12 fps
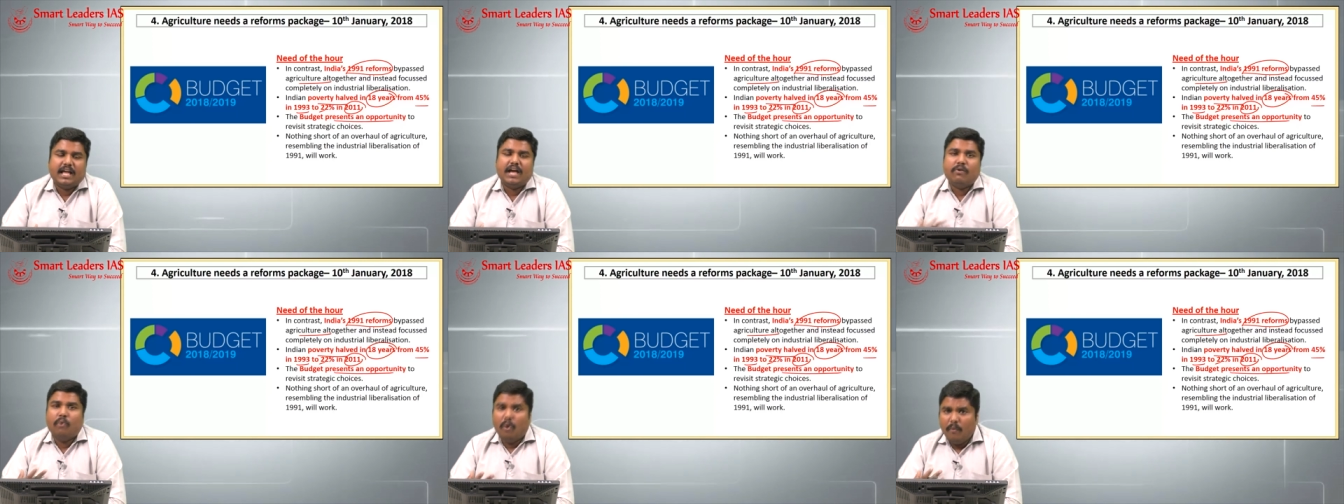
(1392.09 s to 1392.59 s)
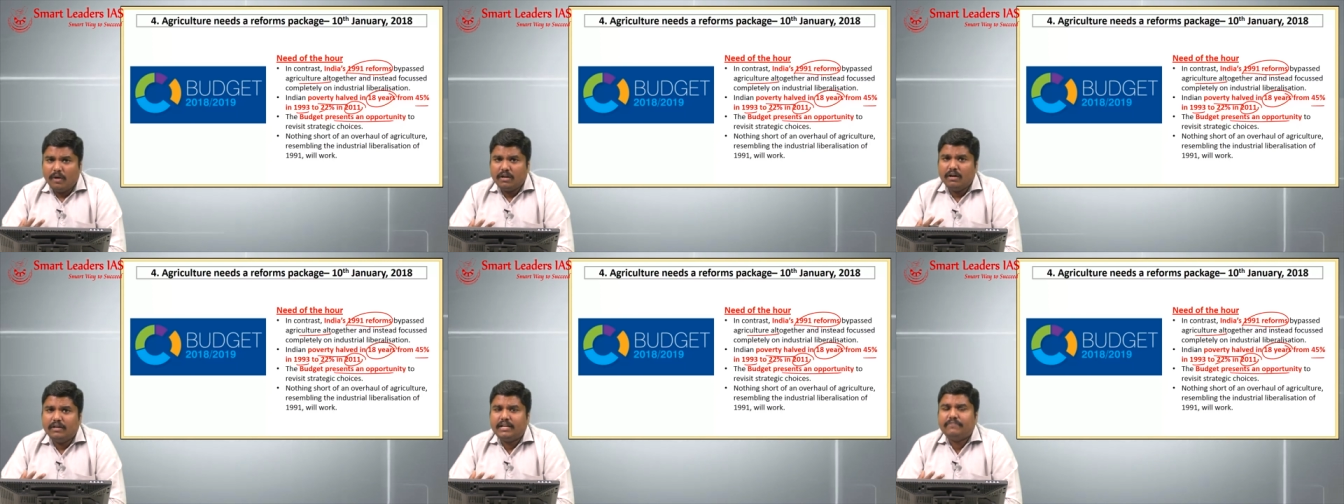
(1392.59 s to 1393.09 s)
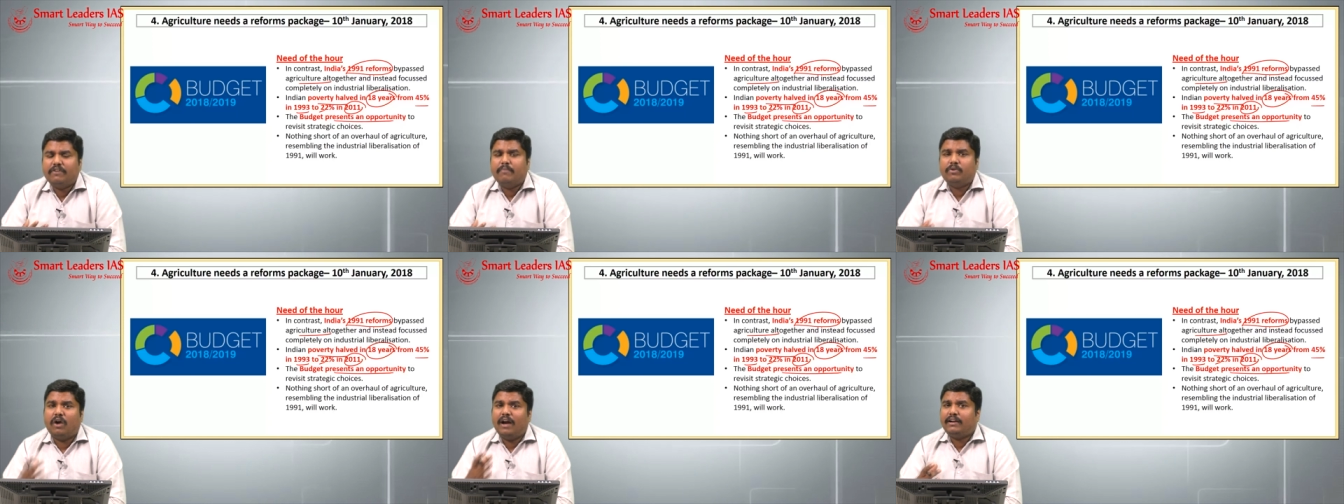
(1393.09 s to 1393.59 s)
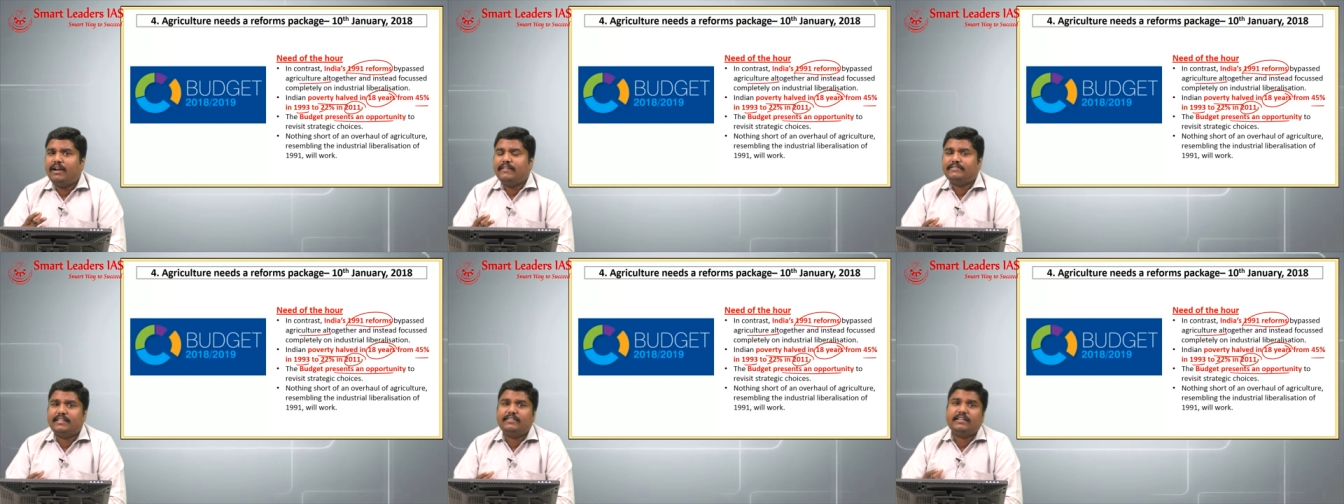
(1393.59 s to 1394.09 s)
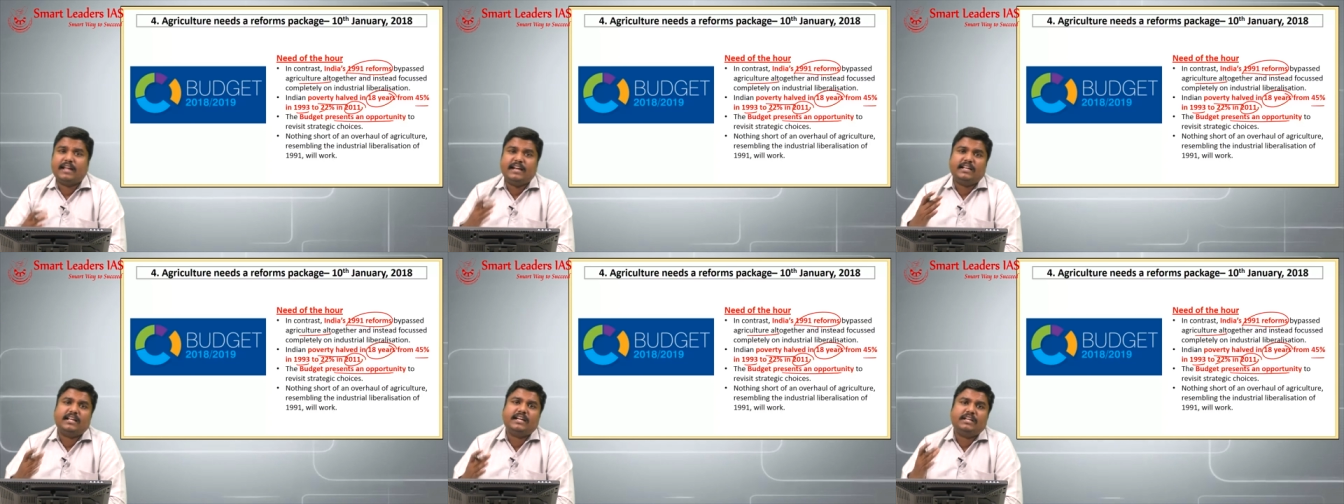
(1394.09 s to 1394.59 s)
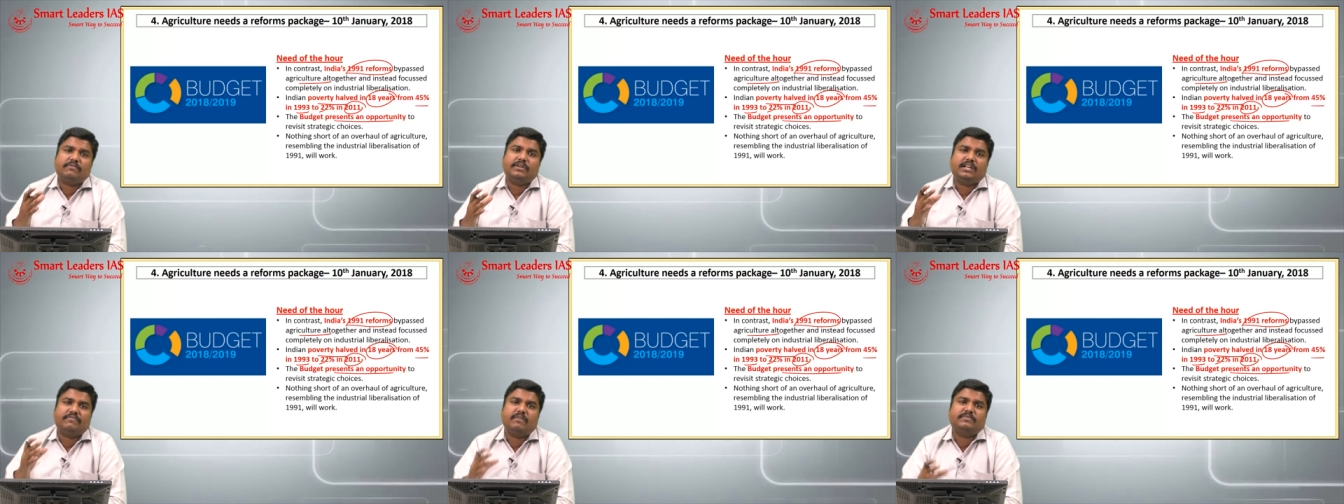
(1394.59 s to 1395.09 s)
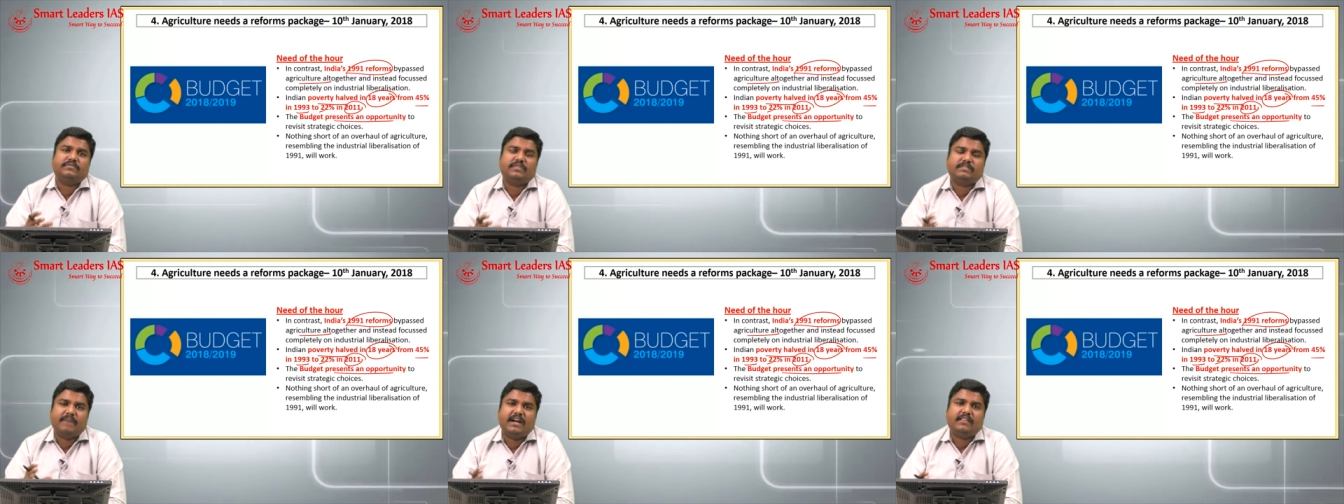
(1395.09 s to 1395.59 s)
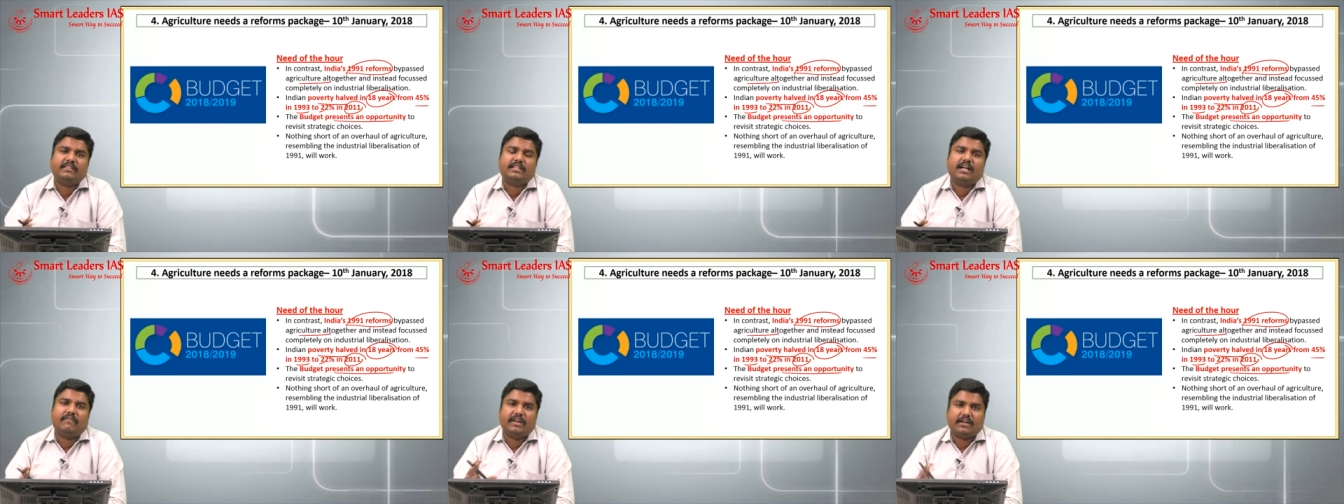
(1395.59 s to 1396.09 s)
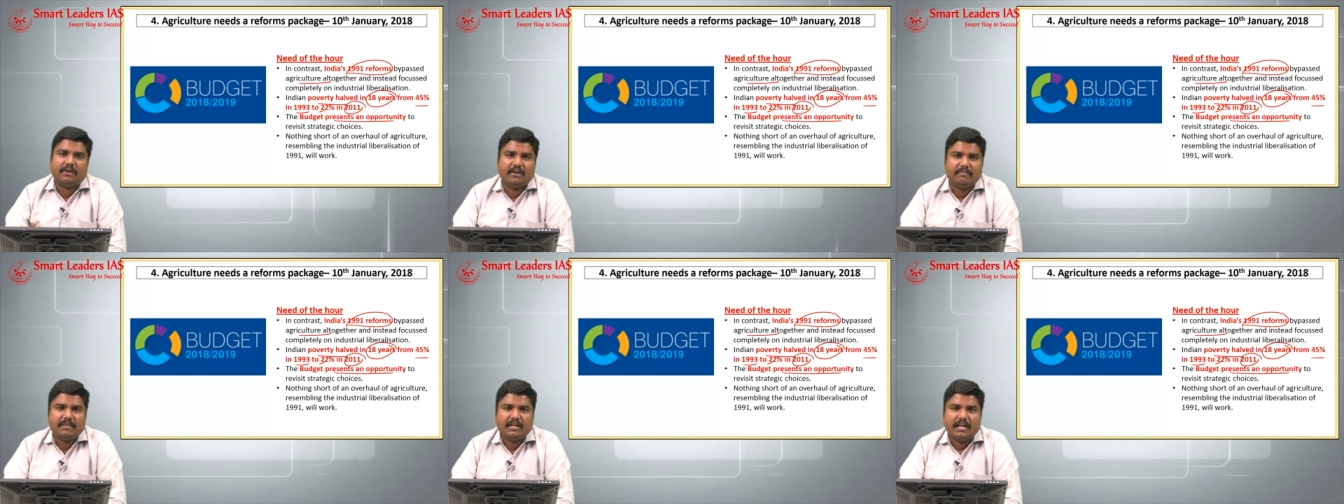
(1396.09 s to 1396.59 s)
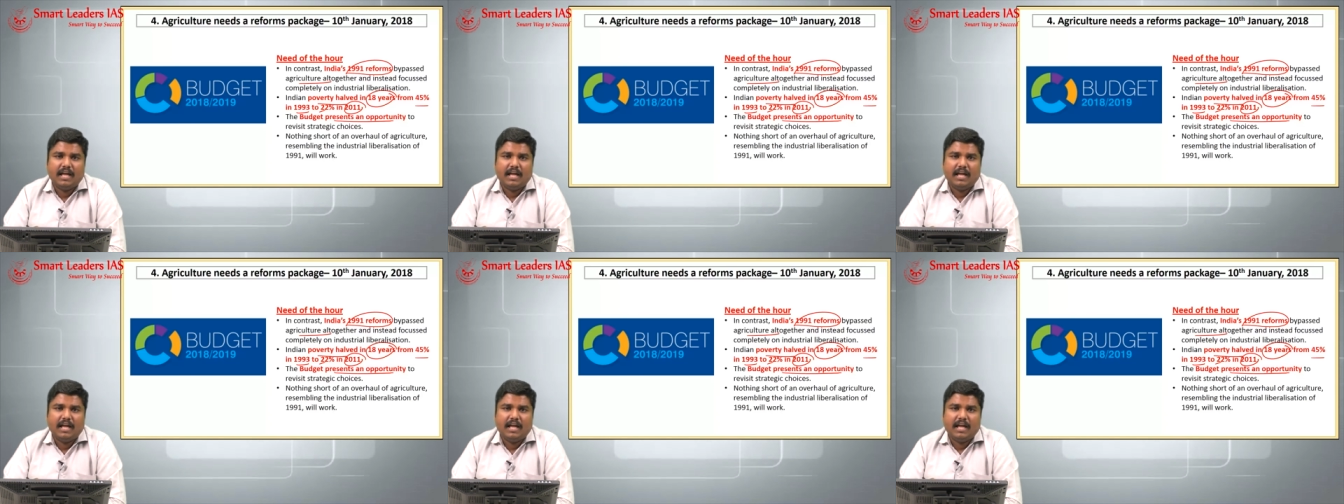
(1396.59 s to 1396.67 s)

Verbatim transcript: overall reform not less than the 1991 reforms which was made in our economy,